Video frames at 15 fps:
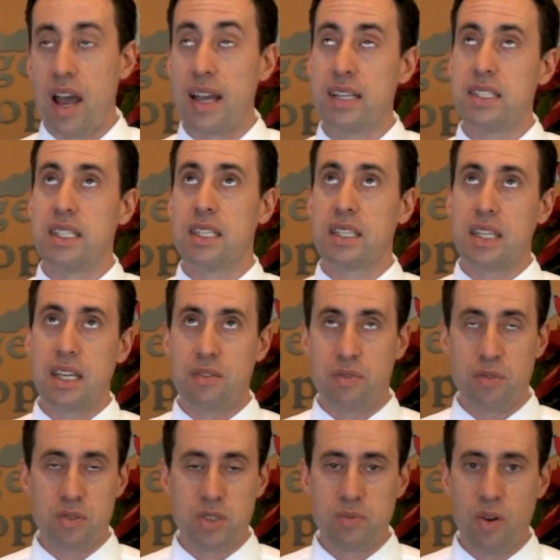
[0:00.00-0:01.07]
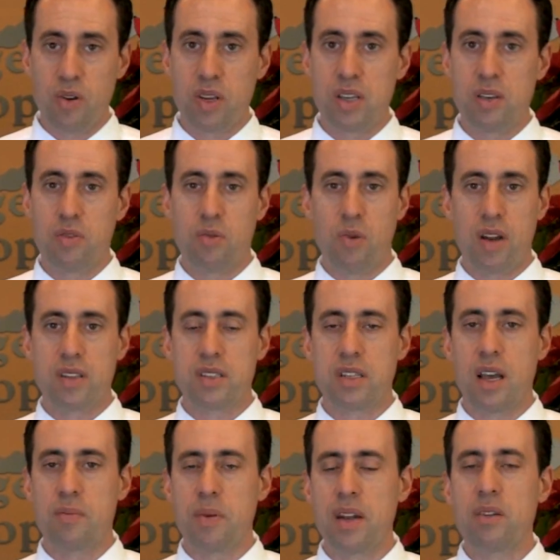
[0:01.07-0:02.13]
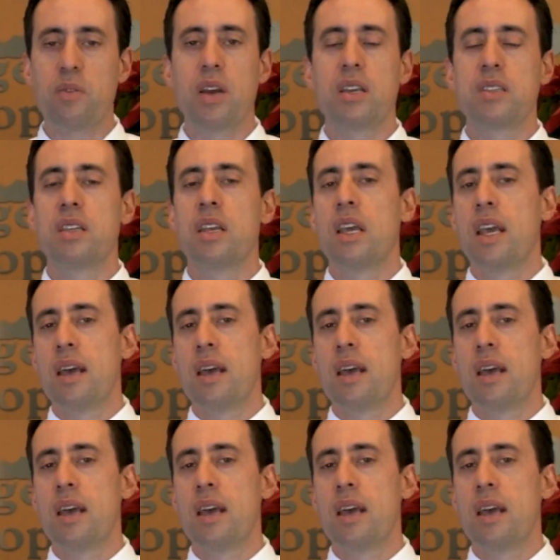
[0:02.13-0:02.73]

Ideally, if you were smoking, you would want to stop anyways.